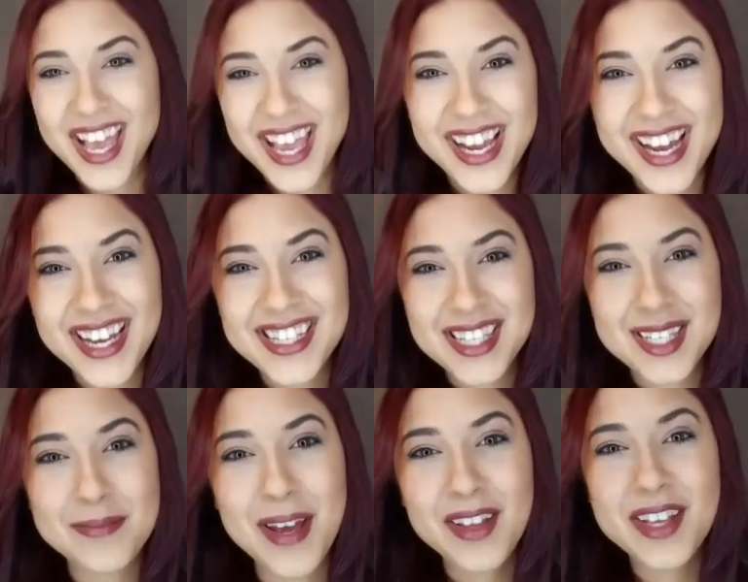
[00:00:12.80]
Guys, it's
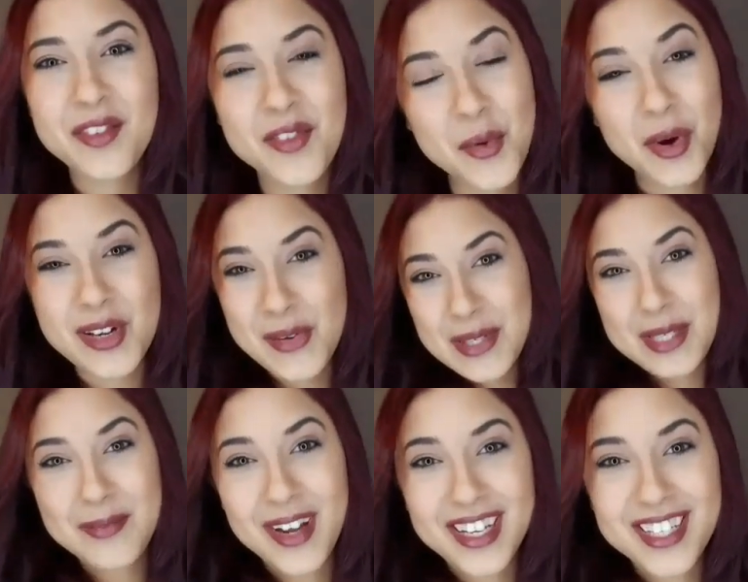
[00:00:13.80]
Mel. If you are new to my
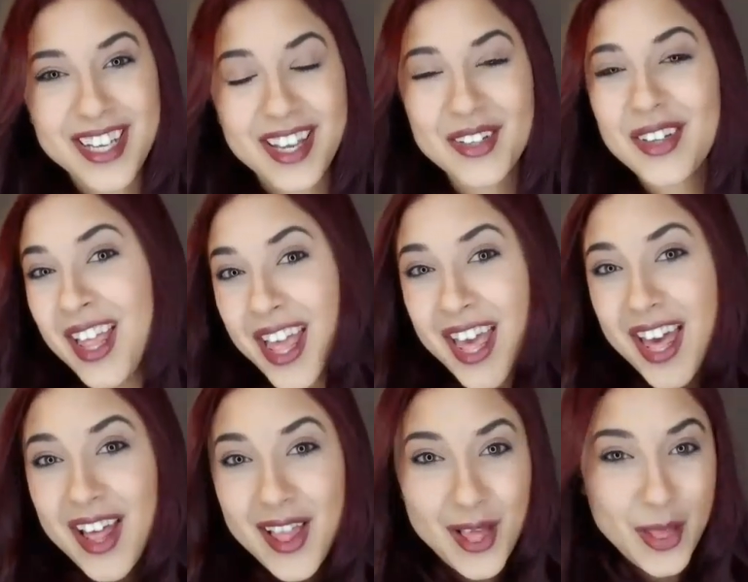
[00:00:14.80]
channel,
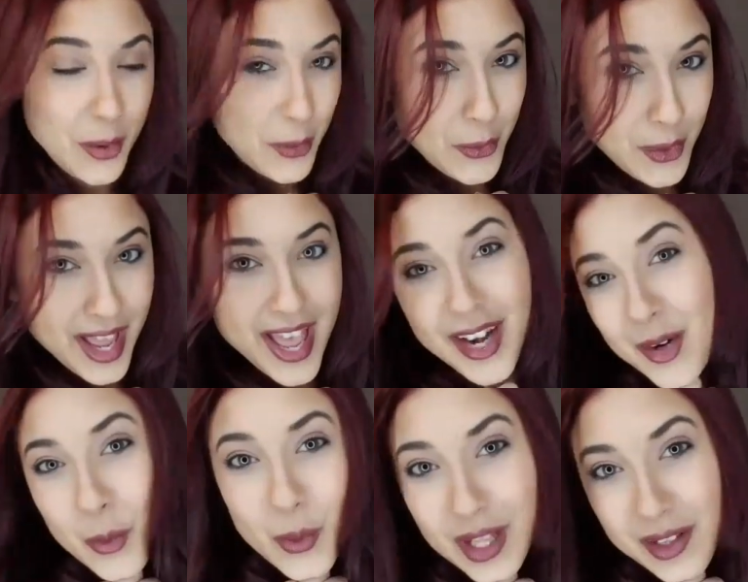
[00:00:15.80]
hello and
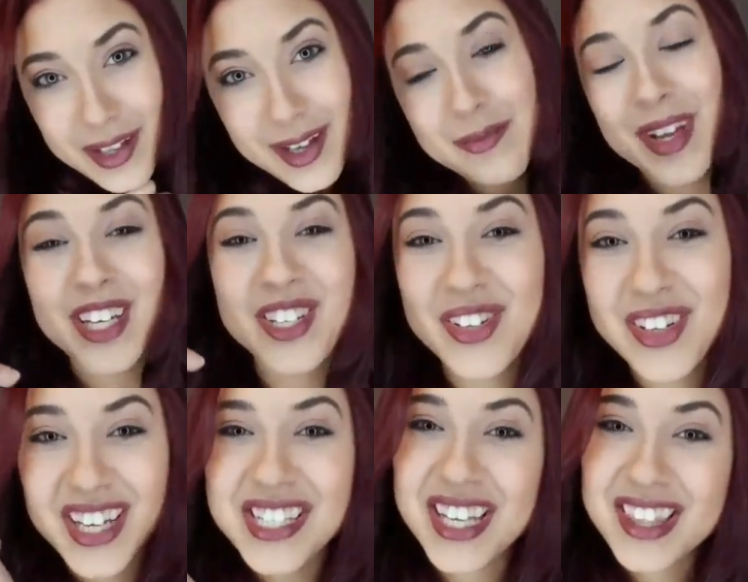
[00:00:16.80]
welcome. Make sure you guys
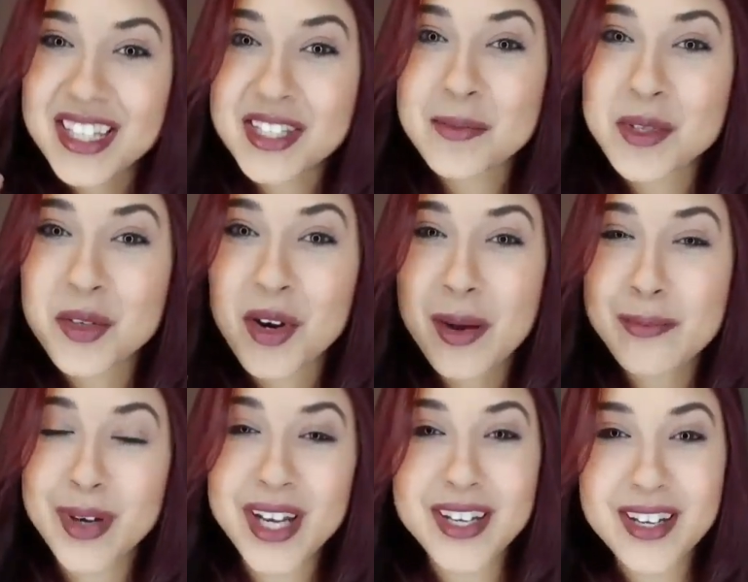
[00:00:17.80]
hit that subscribe
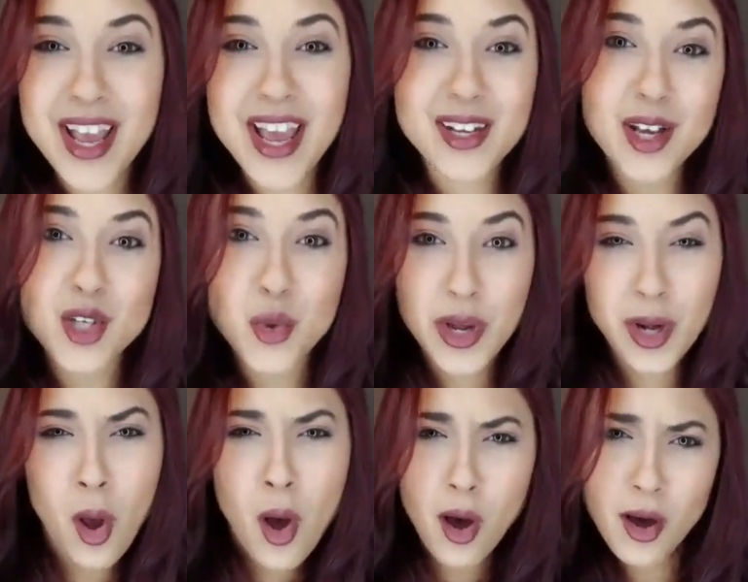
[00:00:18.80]
button and join
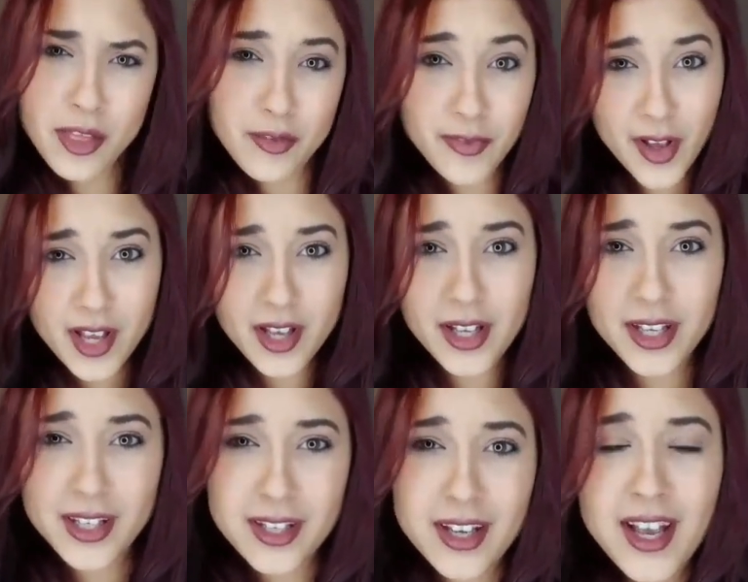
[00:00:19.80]
all the fun.
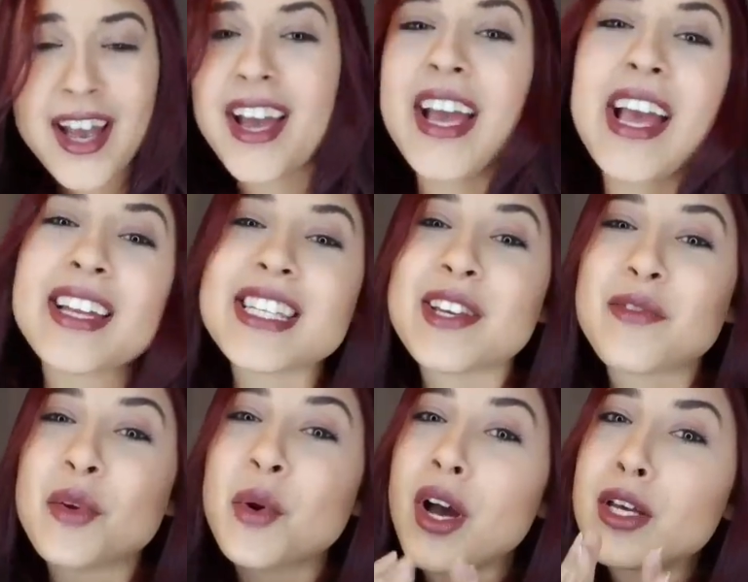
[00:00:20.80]
And if you
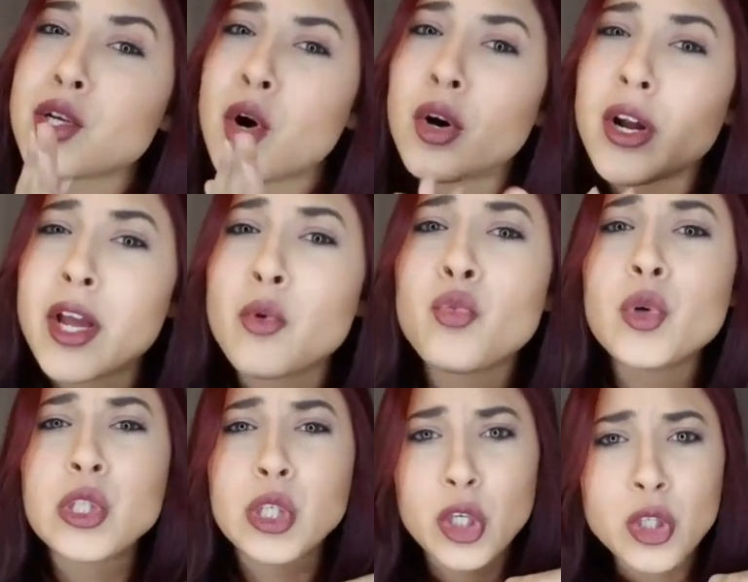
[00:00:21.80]
guys are a
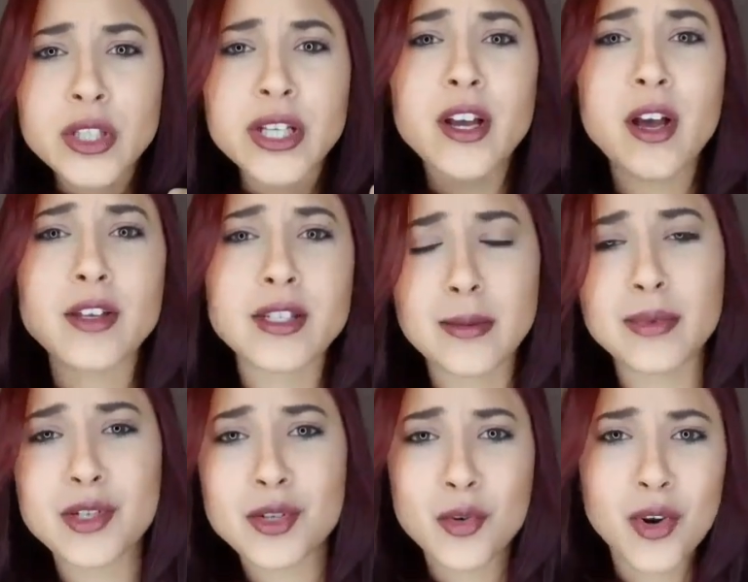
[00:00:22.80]
returning
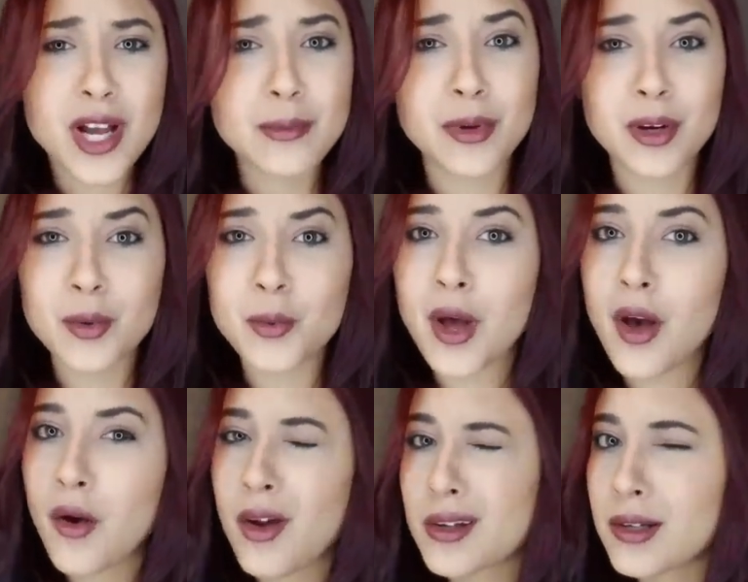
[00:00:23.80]
subscriber, well,
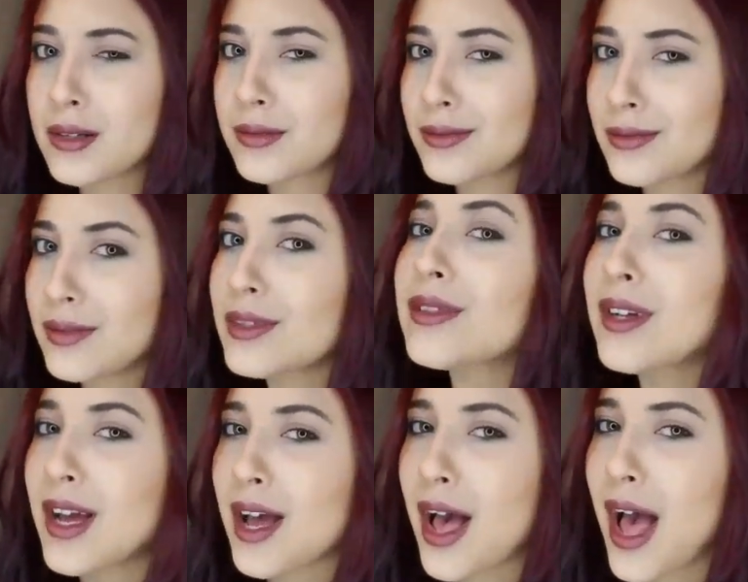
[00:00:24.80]

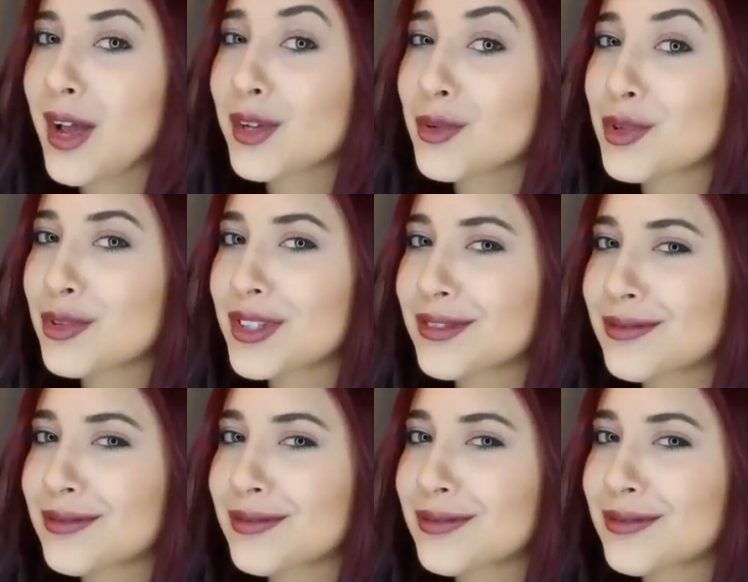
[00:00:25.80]
how you doing?